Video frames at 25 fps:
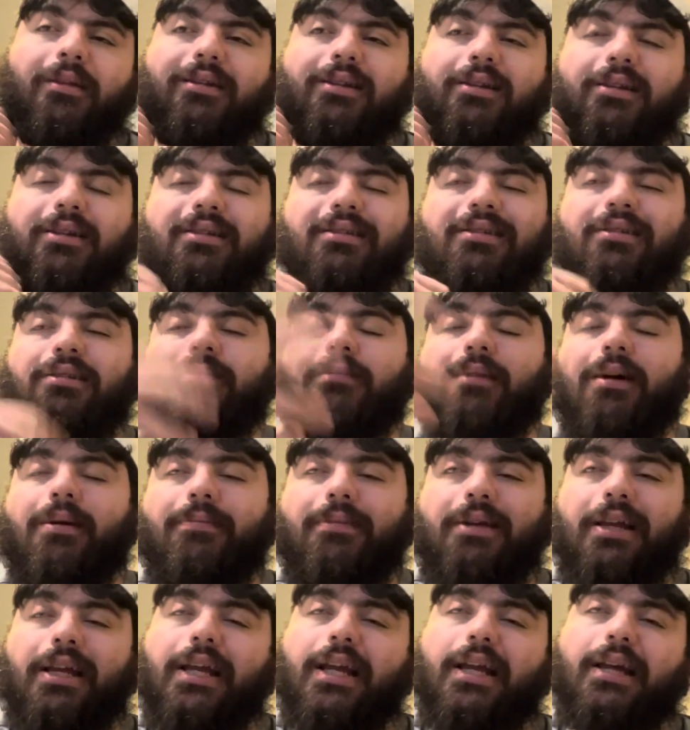see my
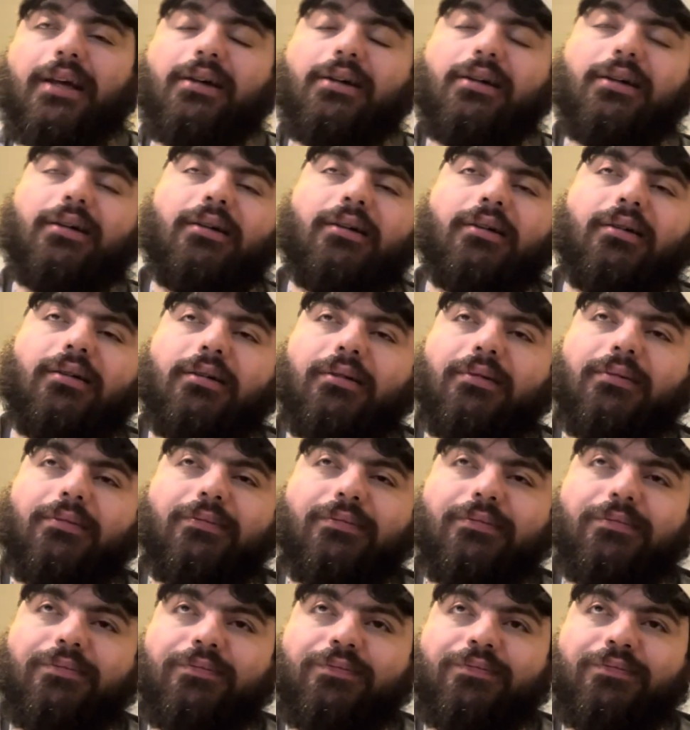man
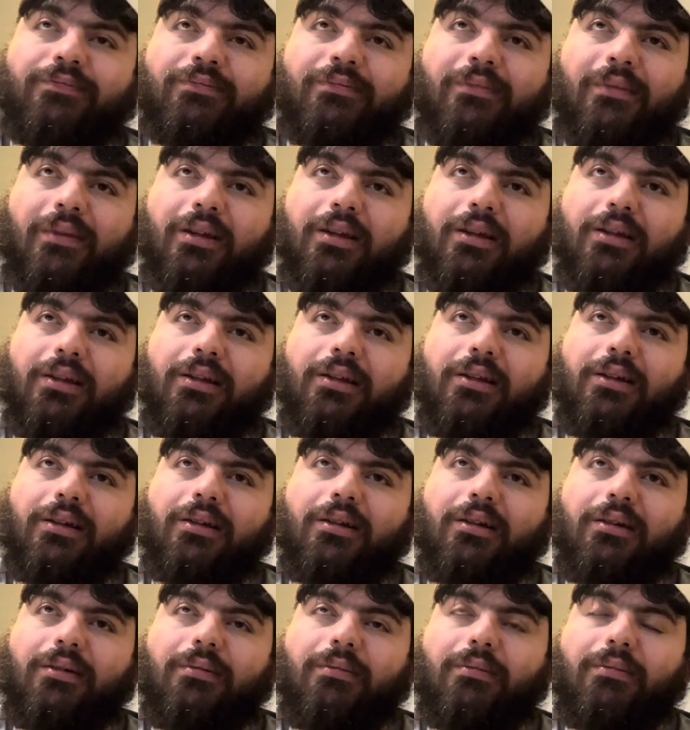um
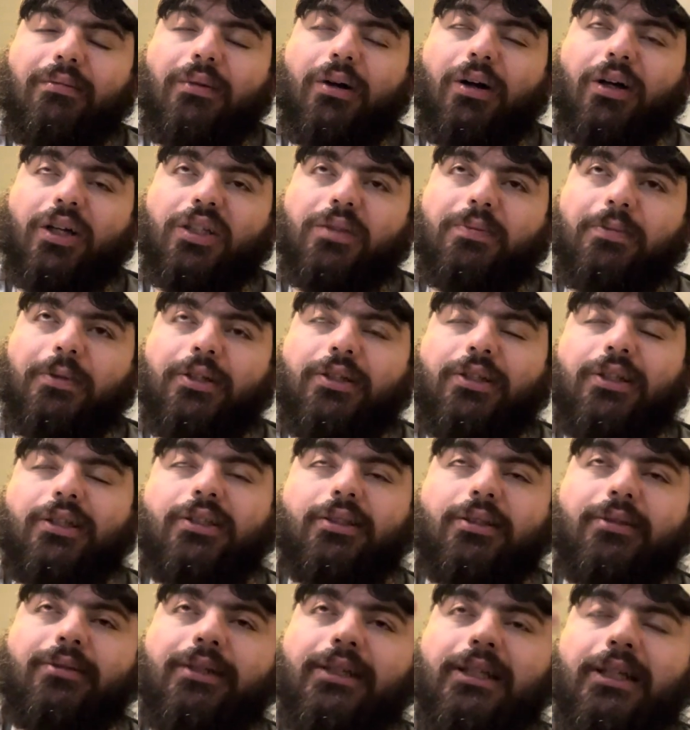marisburner
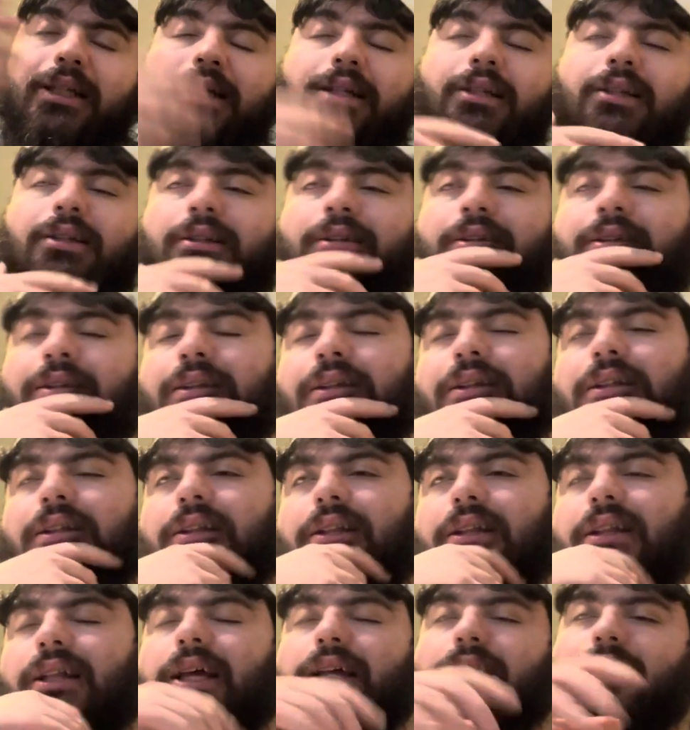doing it,
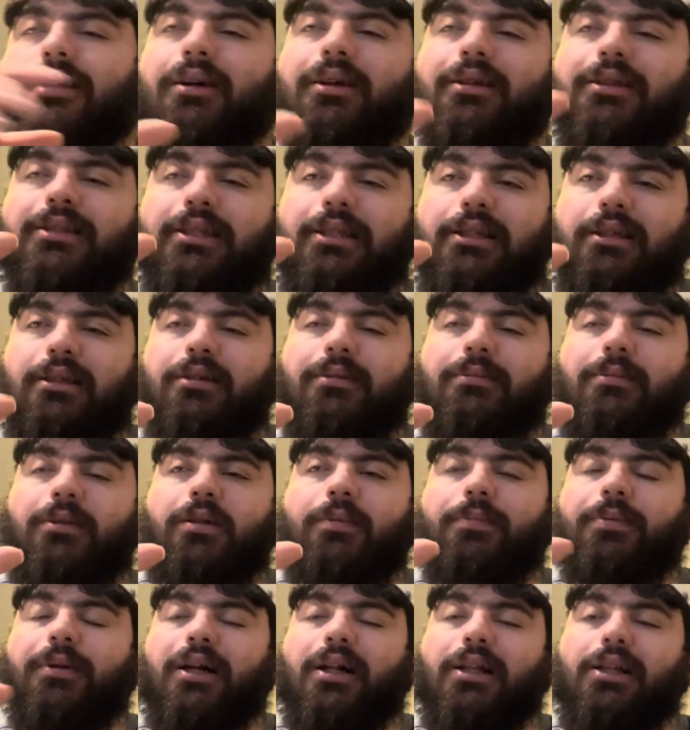like, y'all see him, you
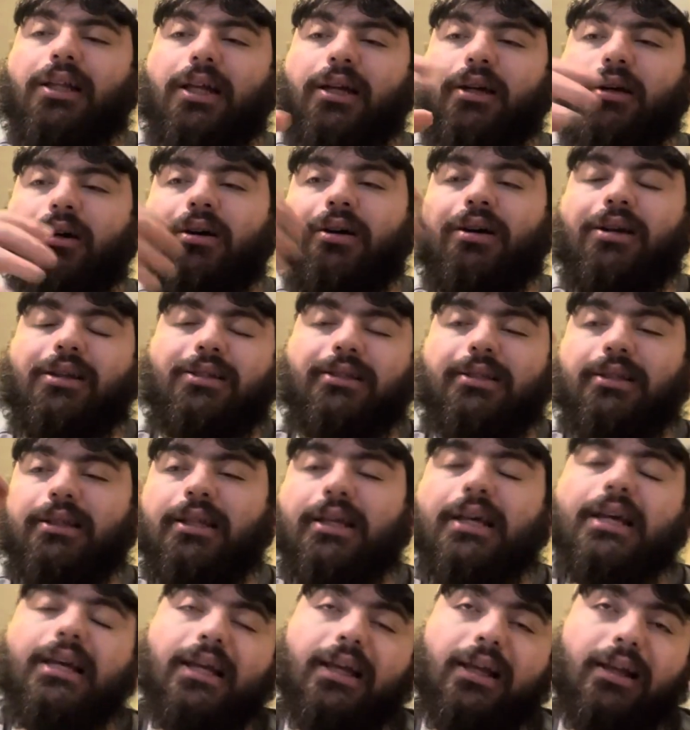probably like, oh, it's
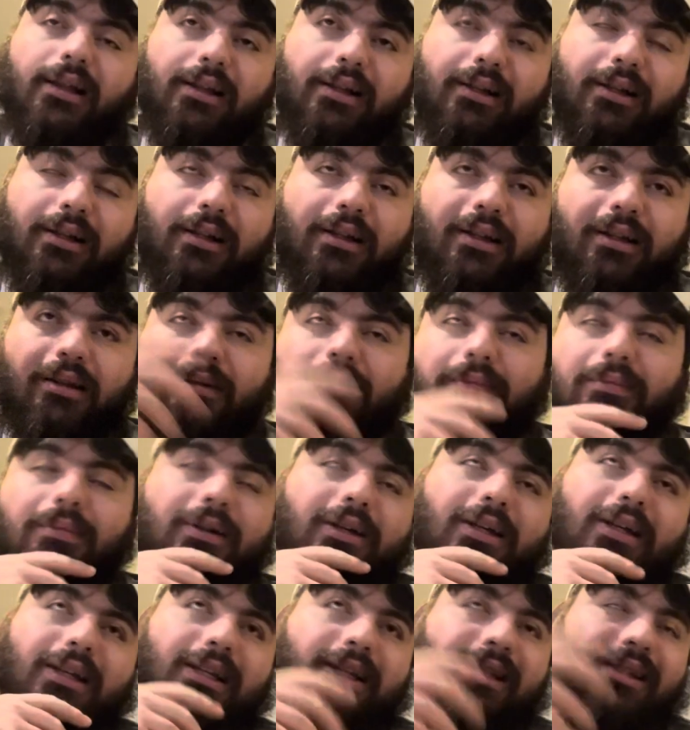lit.
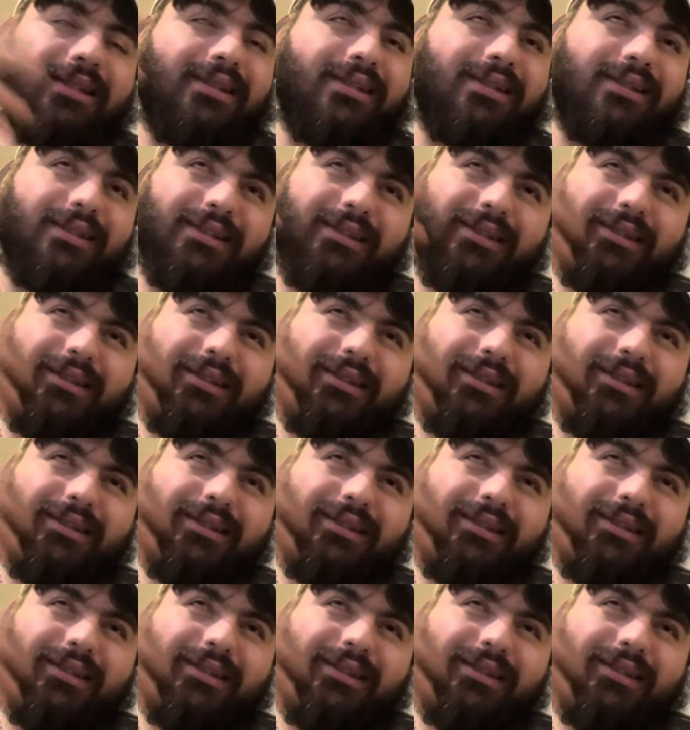But it's...